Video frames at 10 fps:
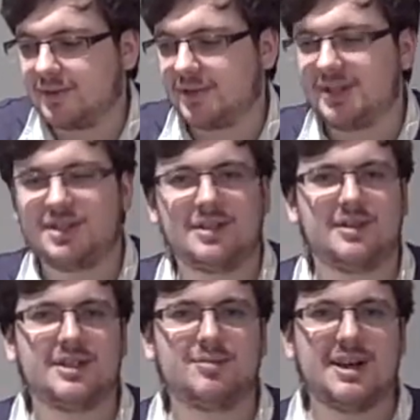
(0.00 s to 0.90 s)

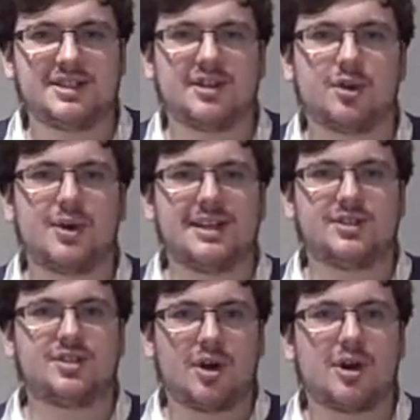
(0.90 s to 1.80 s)
This match had the
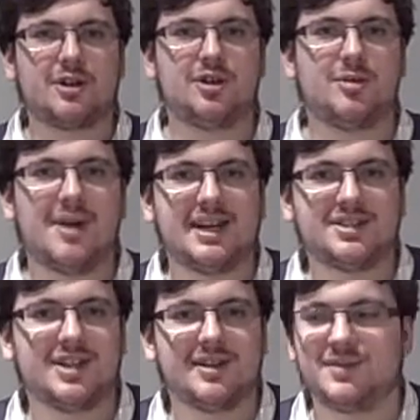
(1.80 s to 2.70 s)
greatest start to a
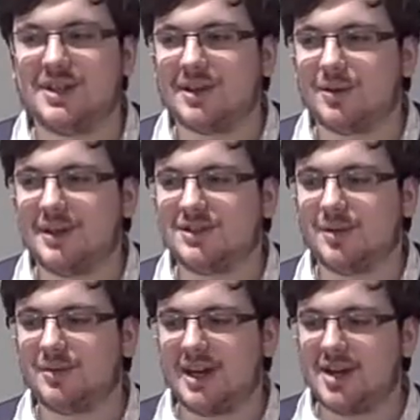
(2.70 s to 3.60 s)
match I've seen in quite
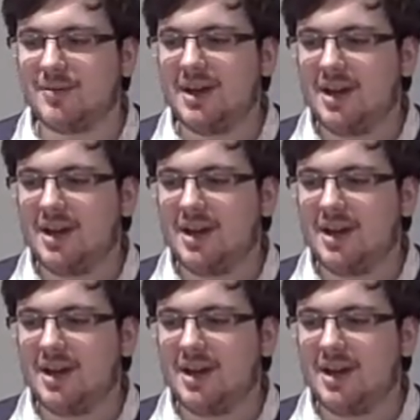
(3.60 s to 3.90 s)
some time.